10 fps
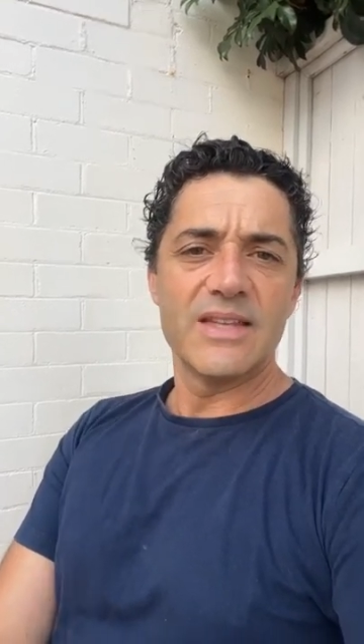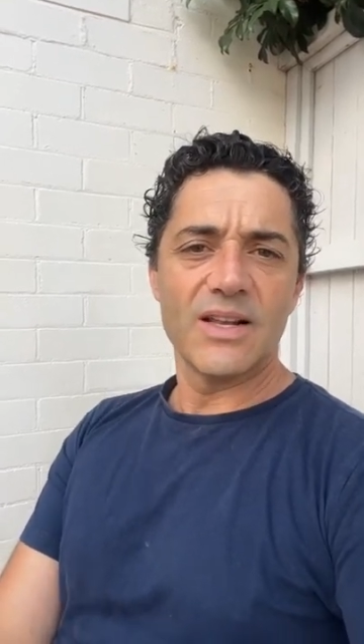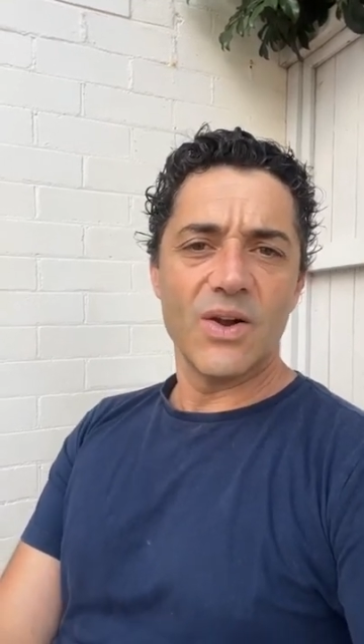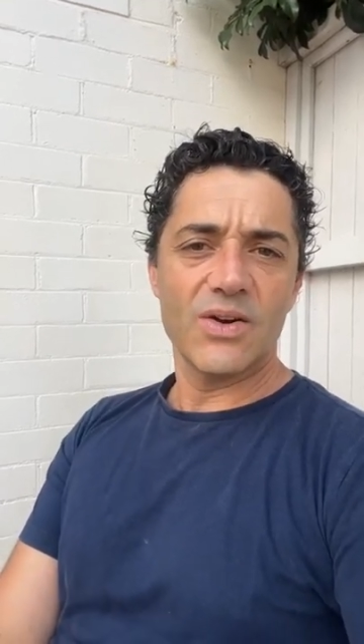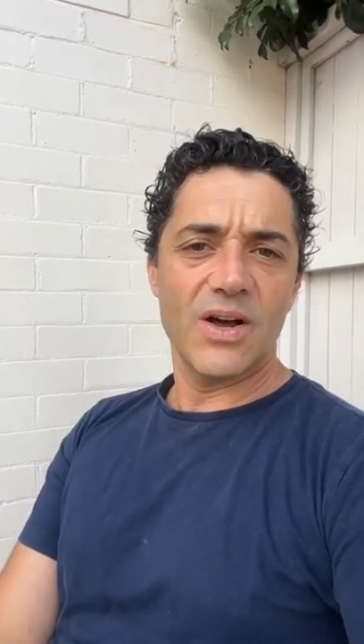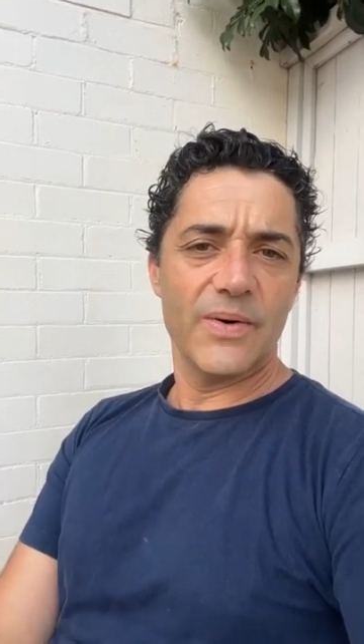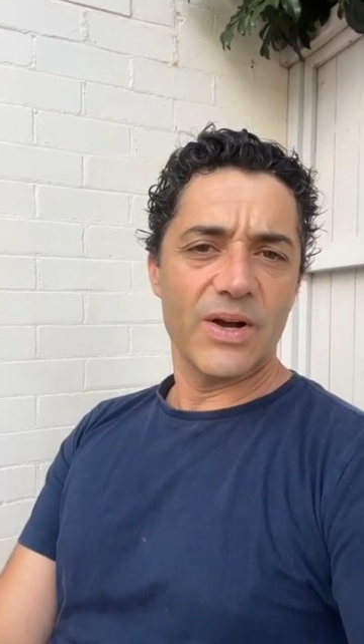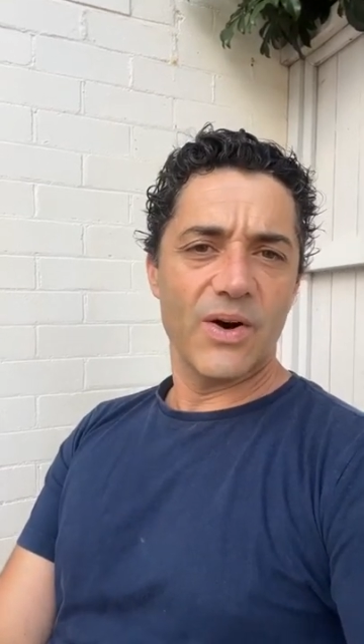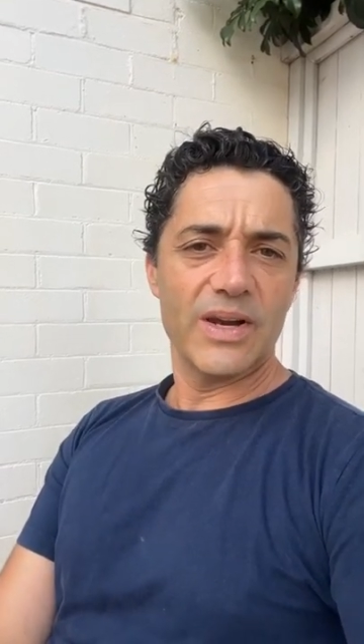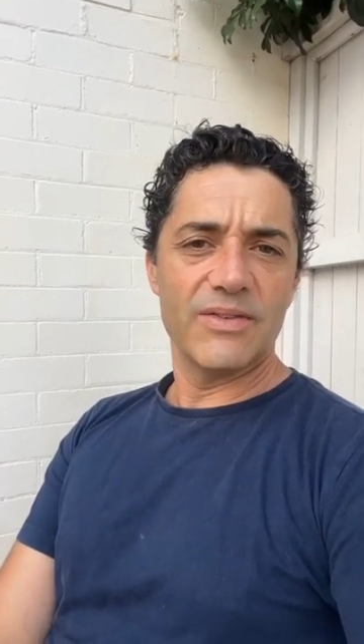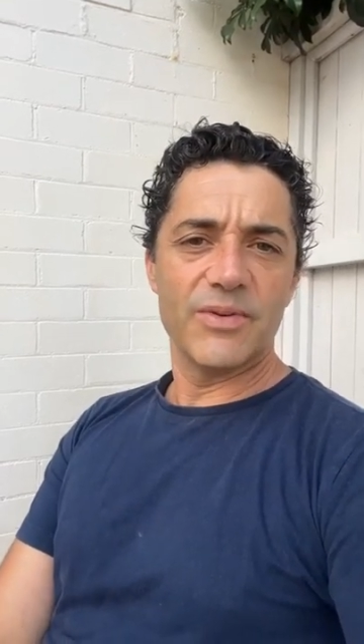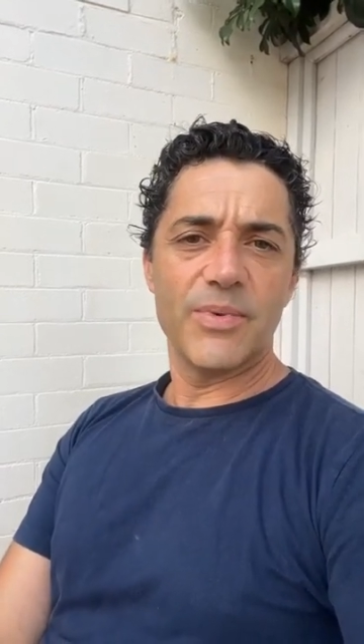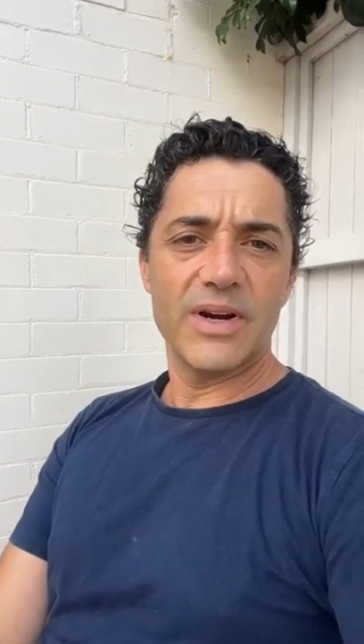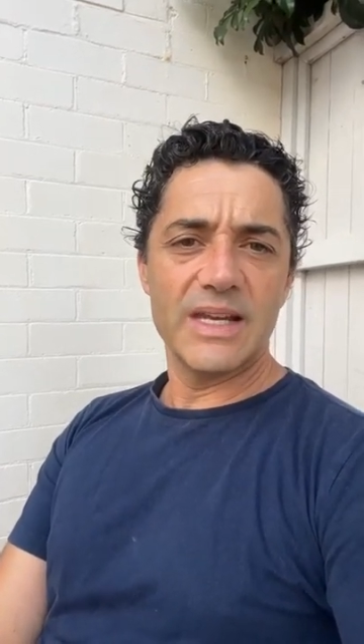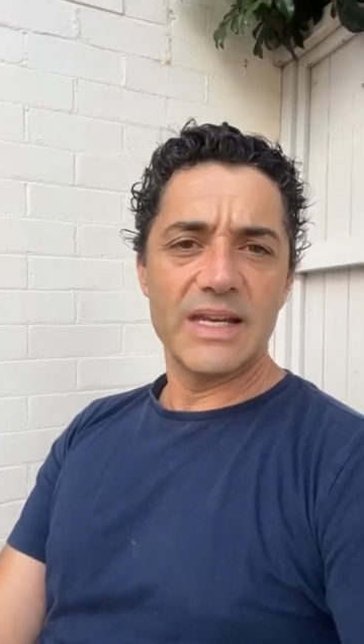there's a lot going on,
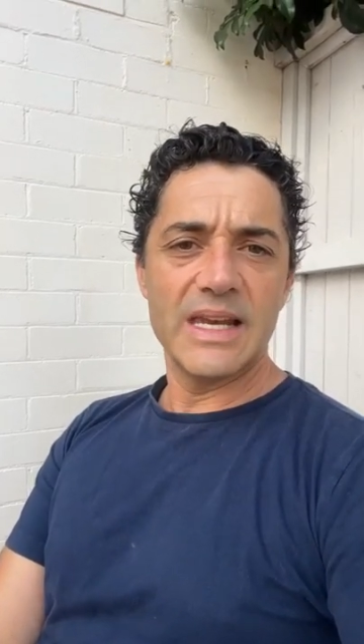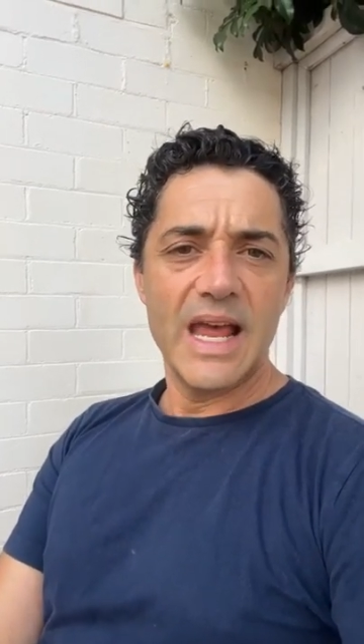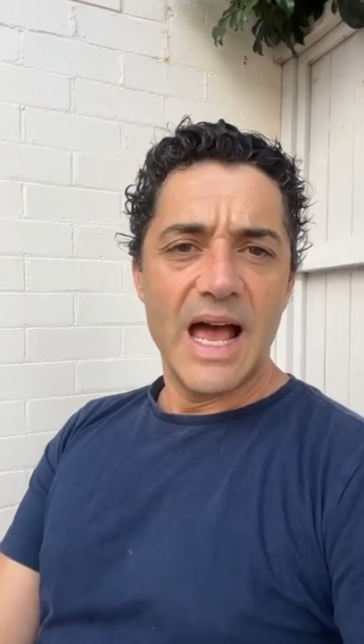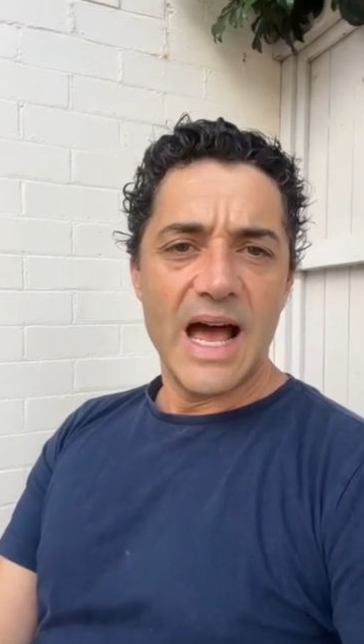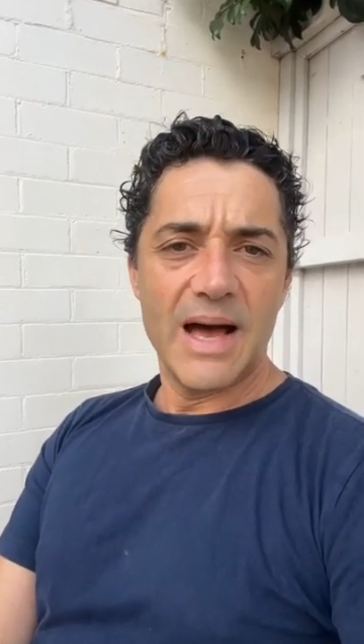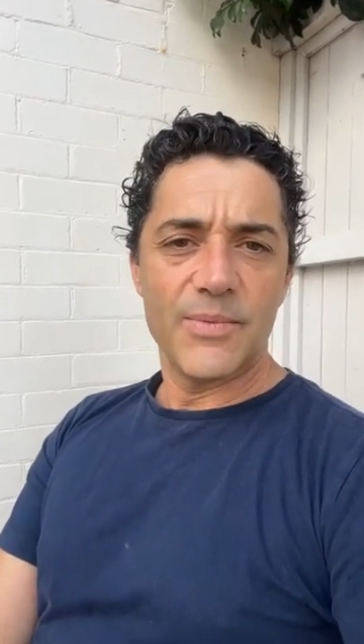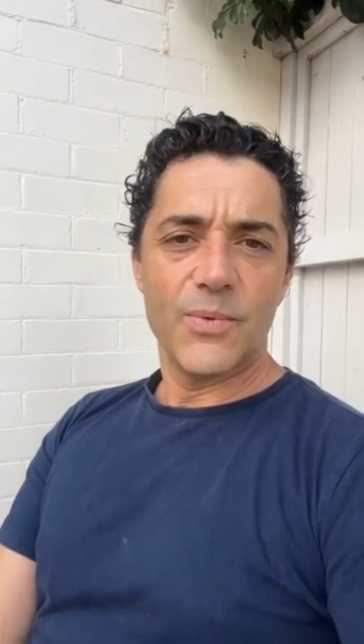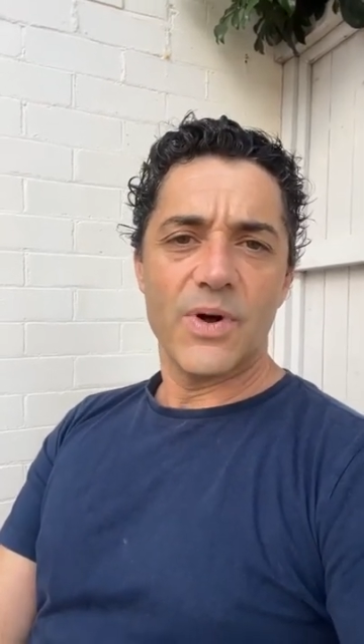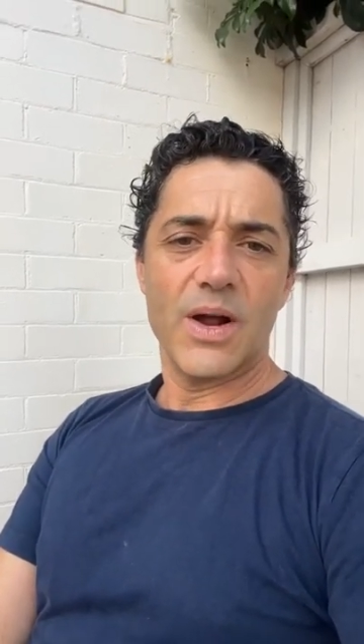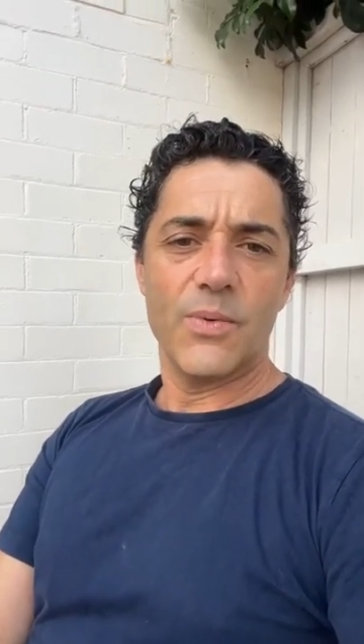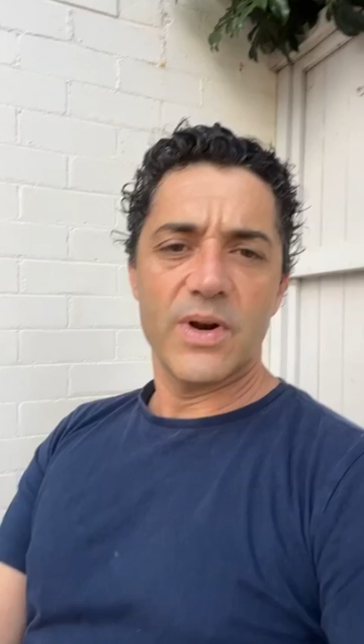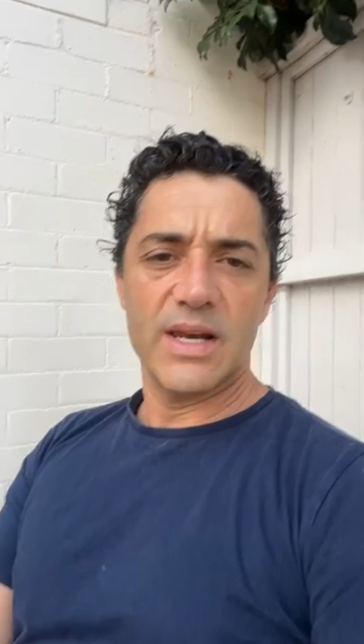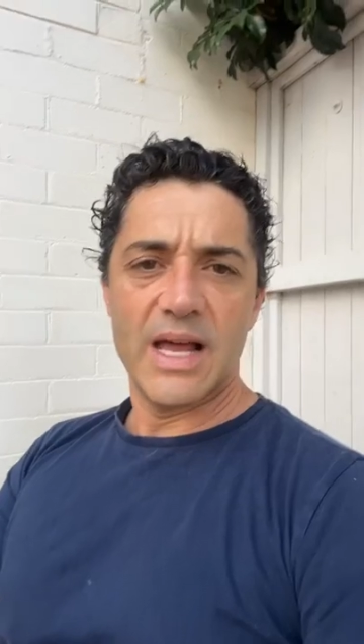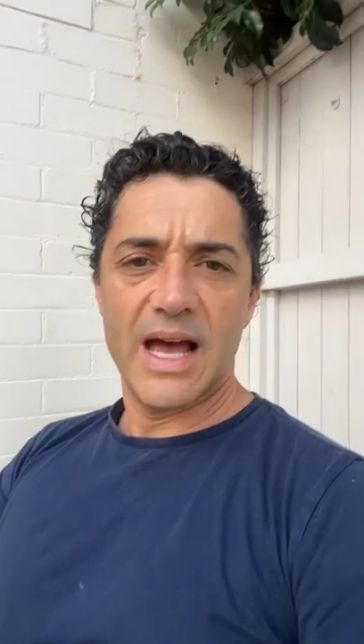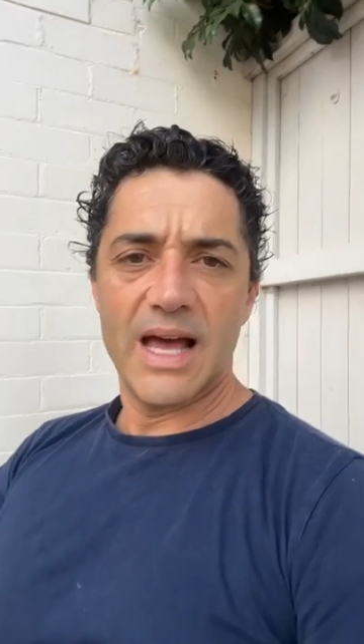everybody. And um, what I
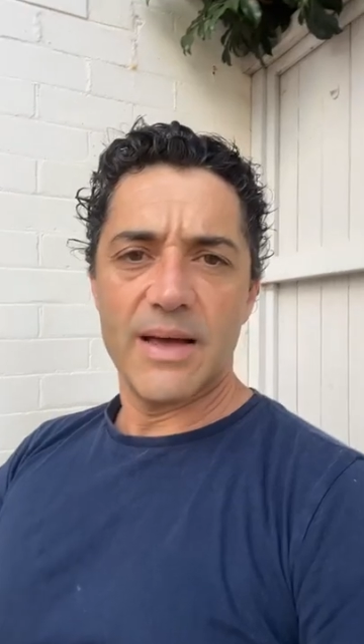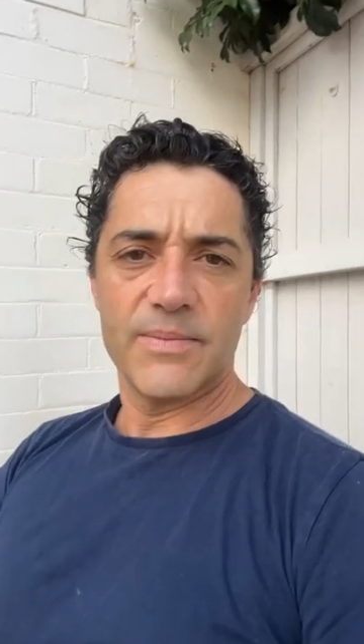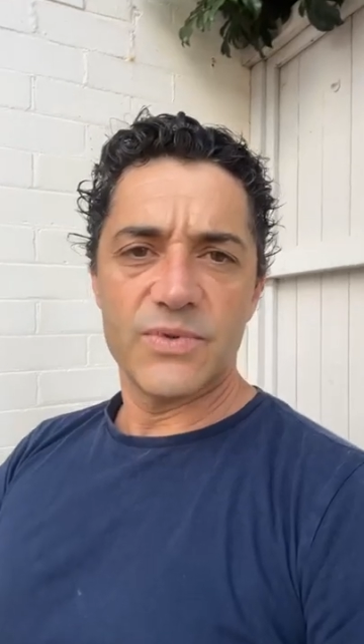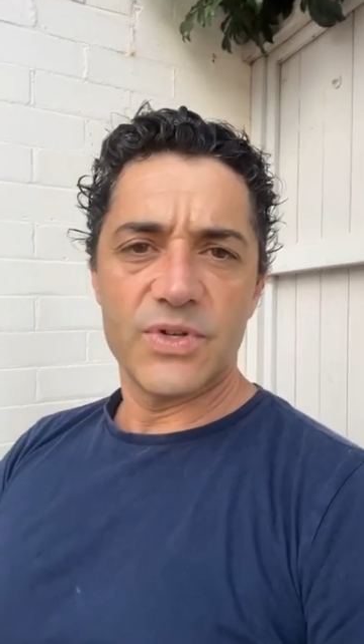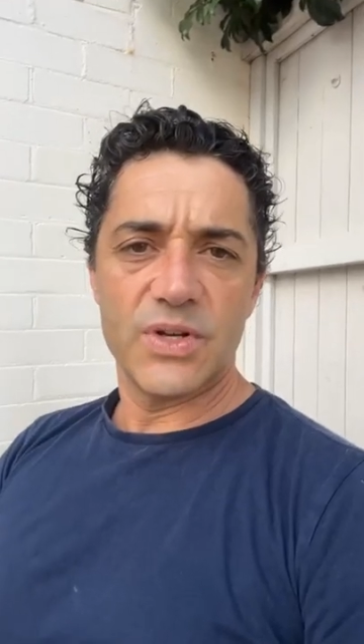want um,